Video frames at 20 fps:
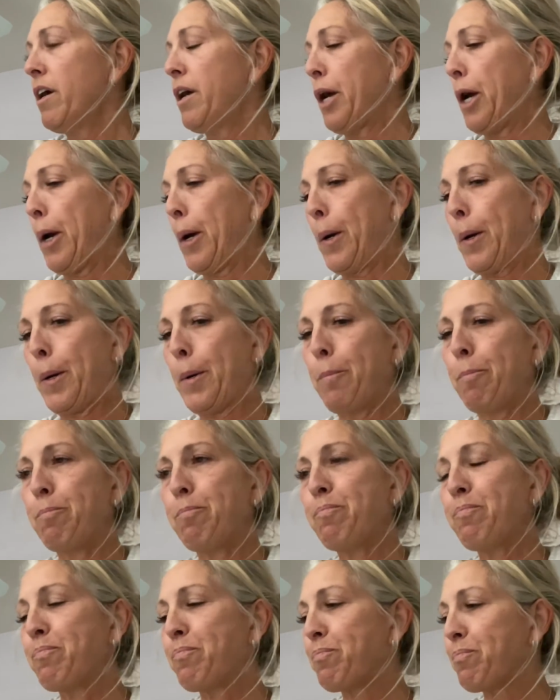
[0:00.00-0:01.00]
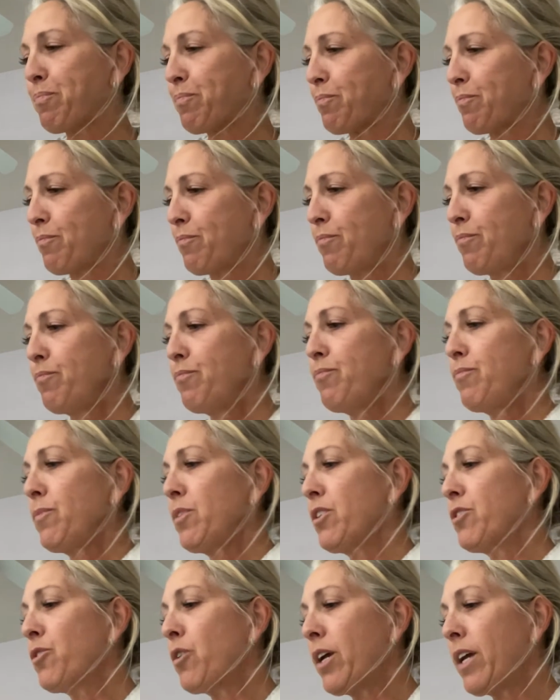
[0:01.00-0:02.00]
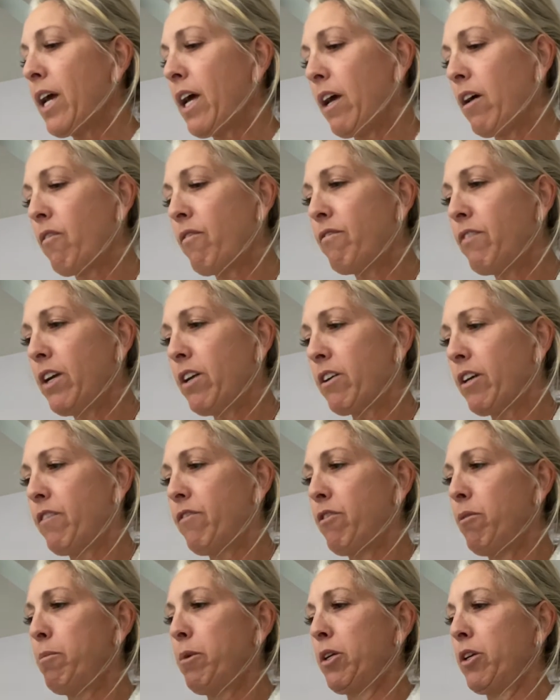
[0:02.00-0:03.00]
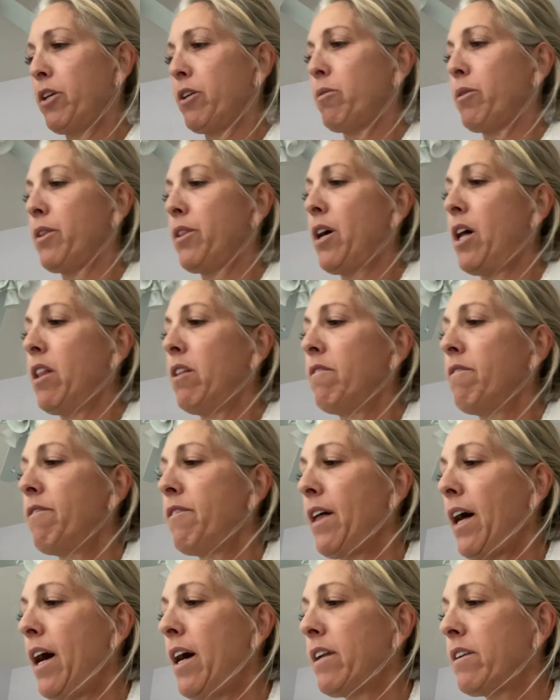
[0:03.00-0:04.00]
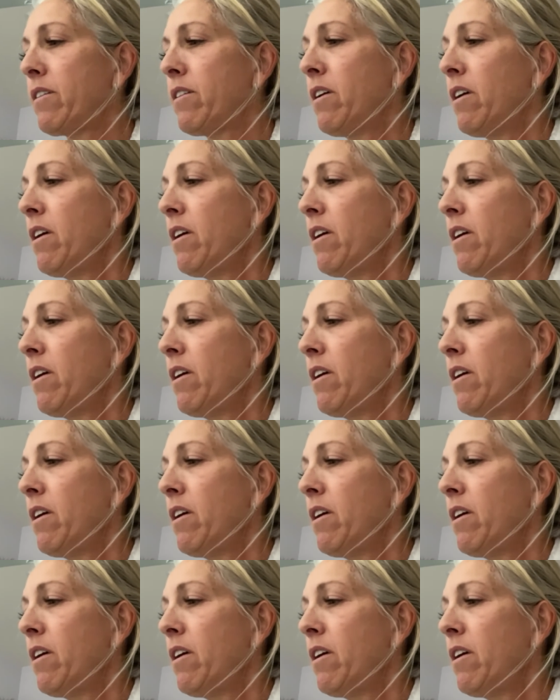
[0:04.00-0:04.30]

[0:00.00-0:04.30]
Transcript: So I got very familiar with all of that.